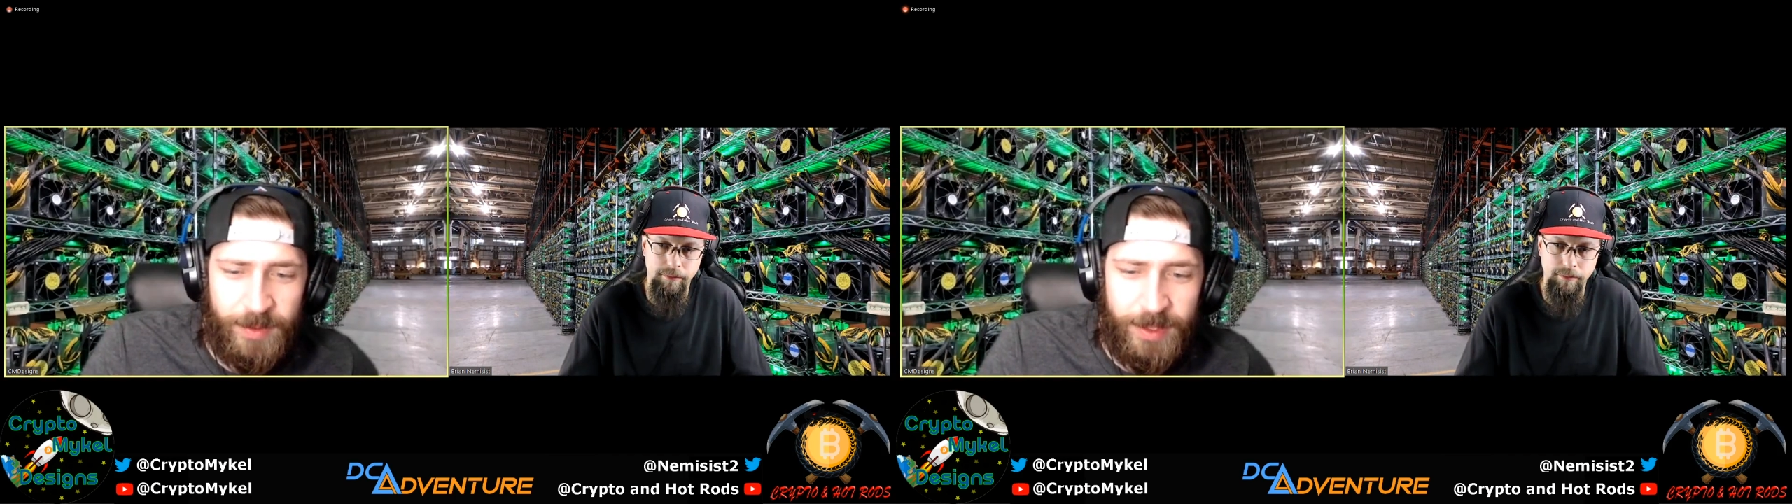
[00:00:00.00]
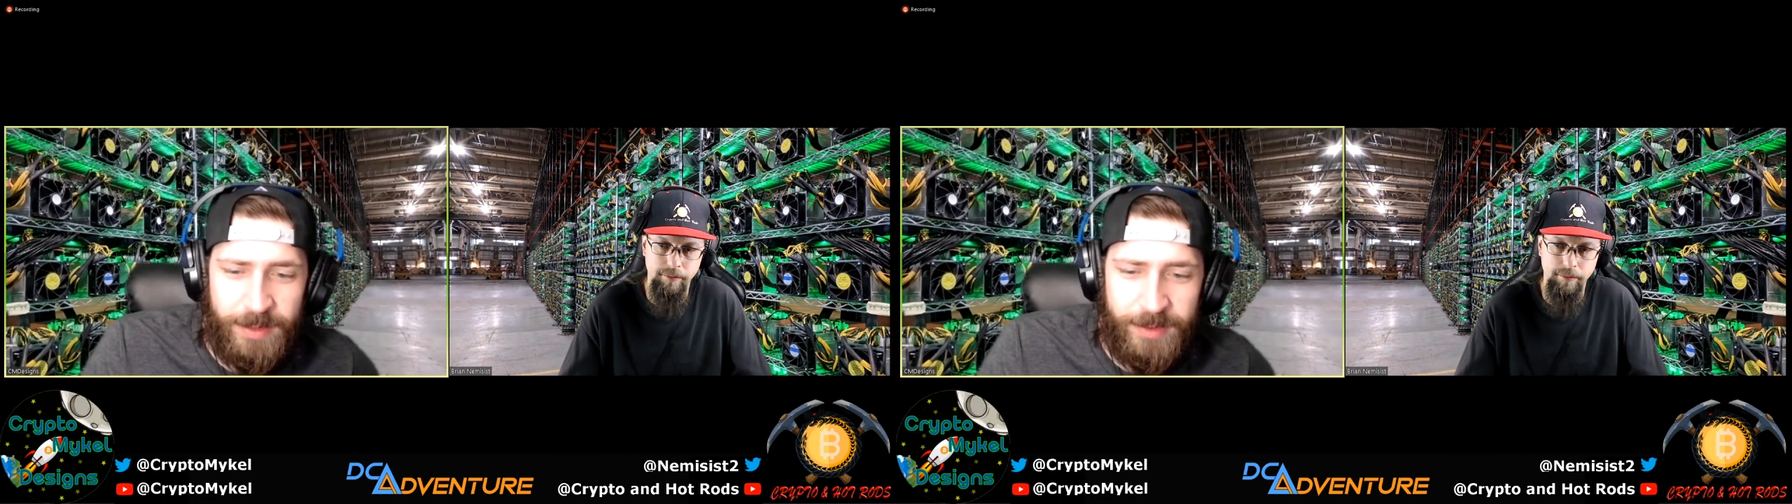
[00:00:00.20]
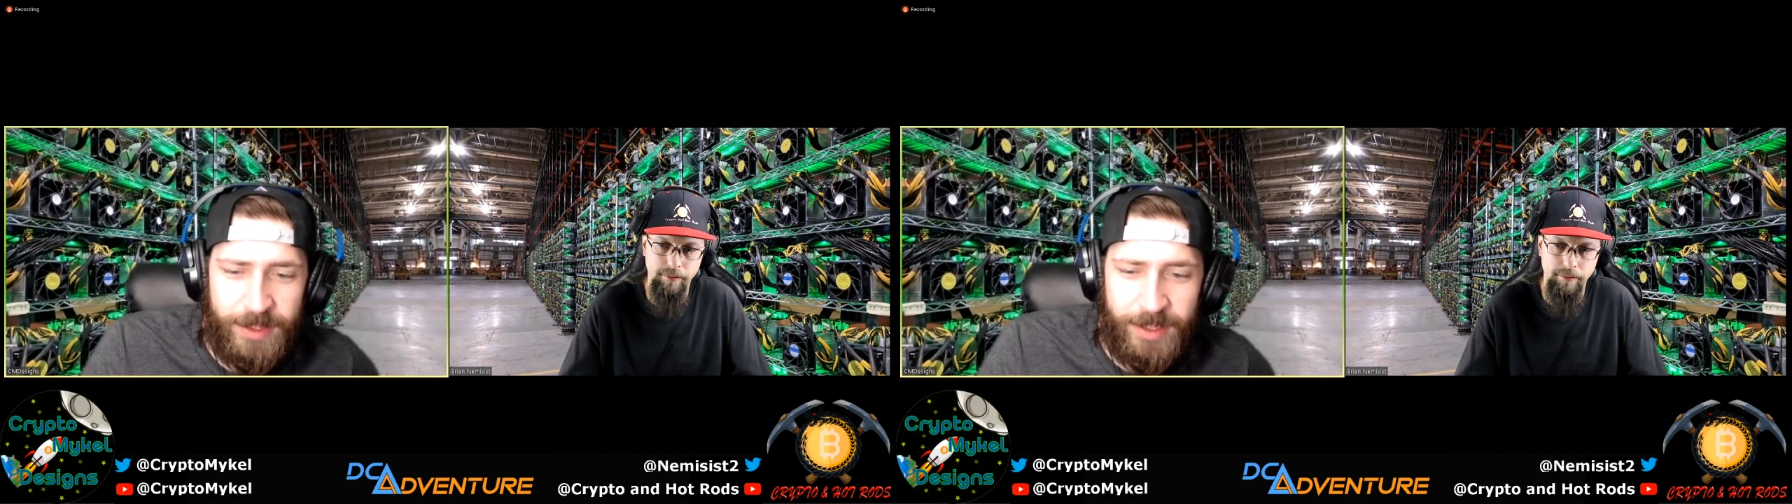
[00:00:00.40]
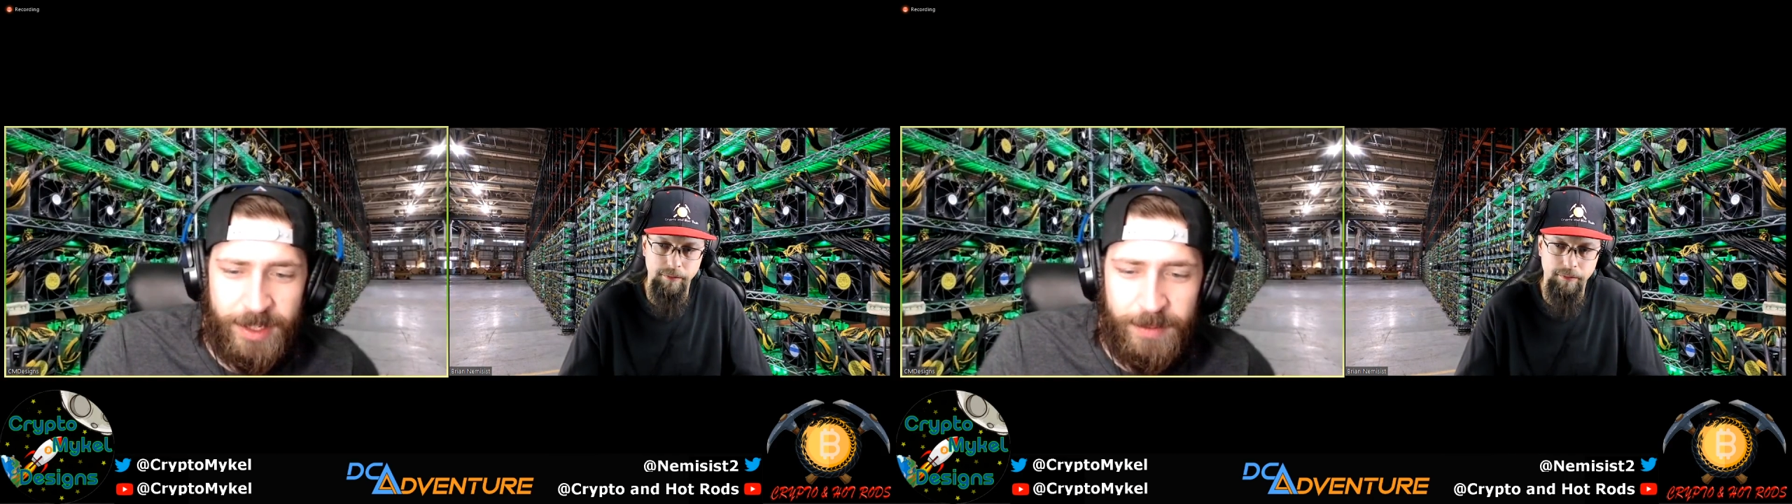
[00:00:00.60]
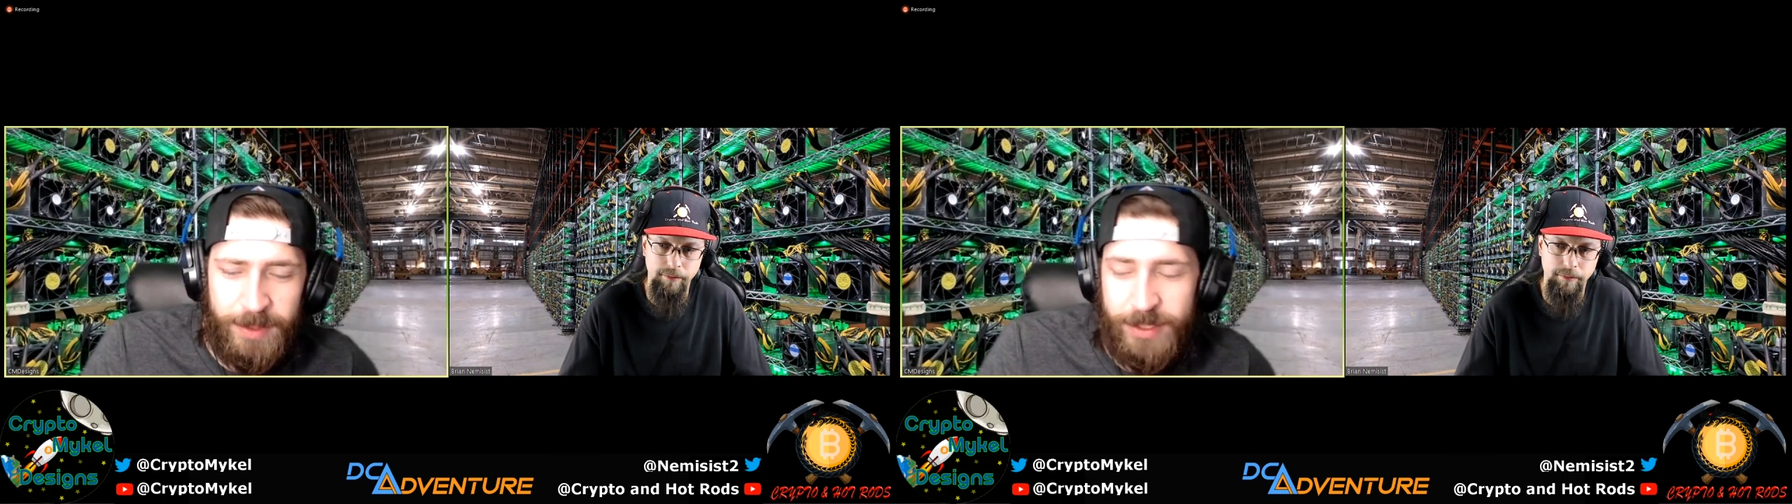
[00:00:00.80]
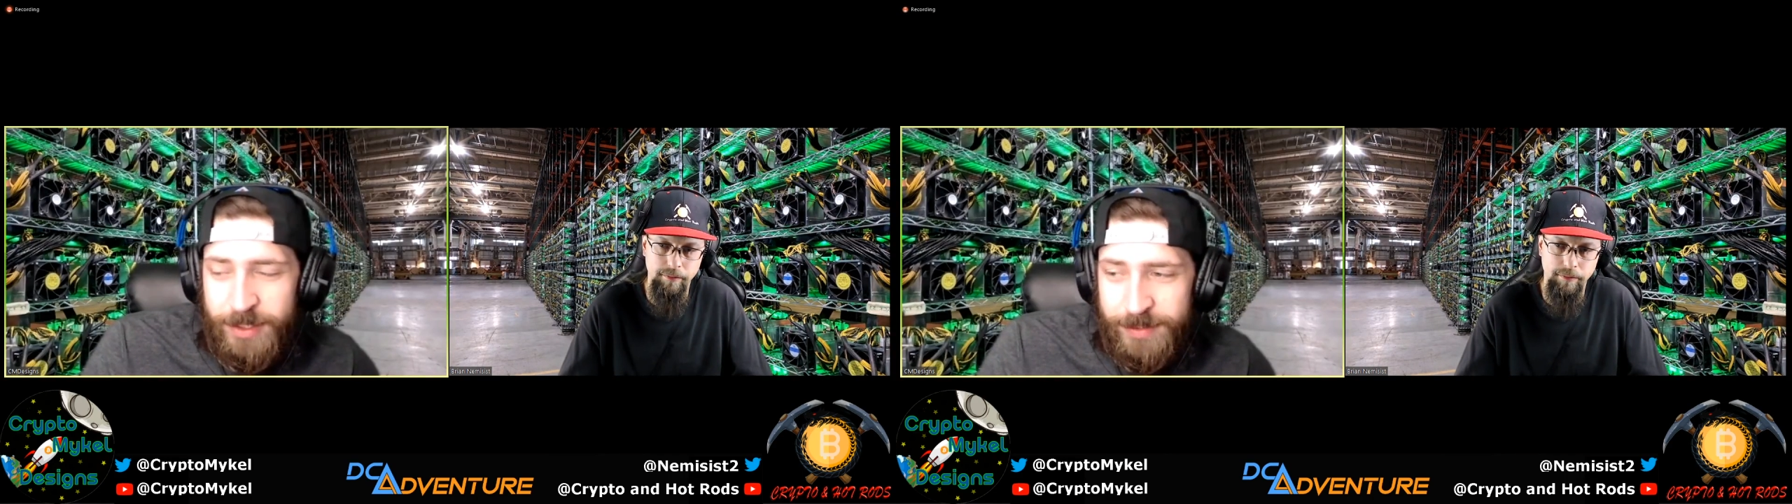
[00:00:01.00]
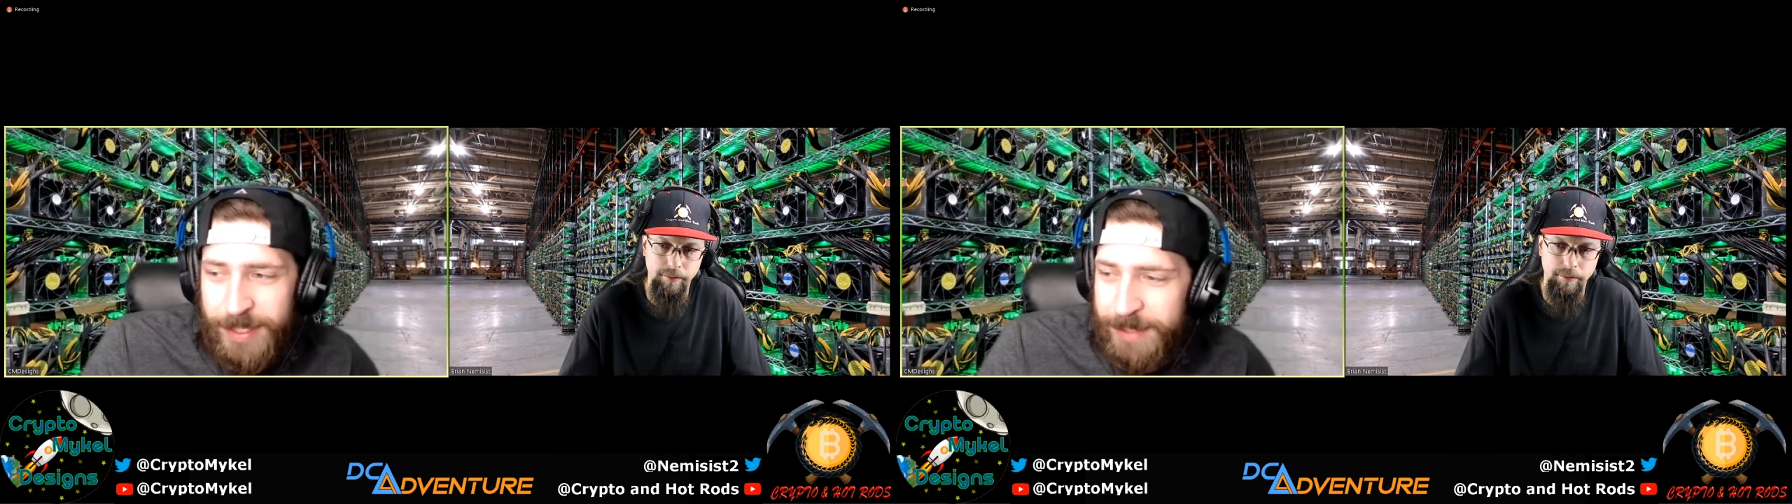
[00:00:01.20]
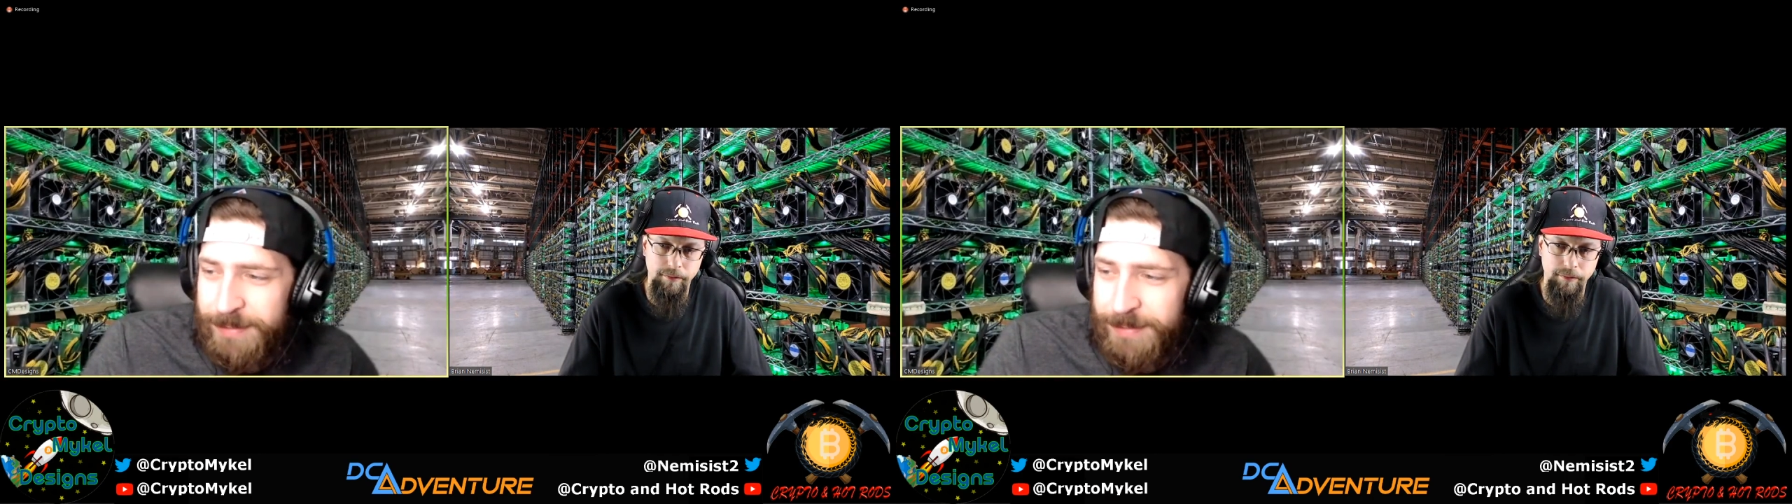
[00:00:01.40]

whatever they're going to be called. Yeah.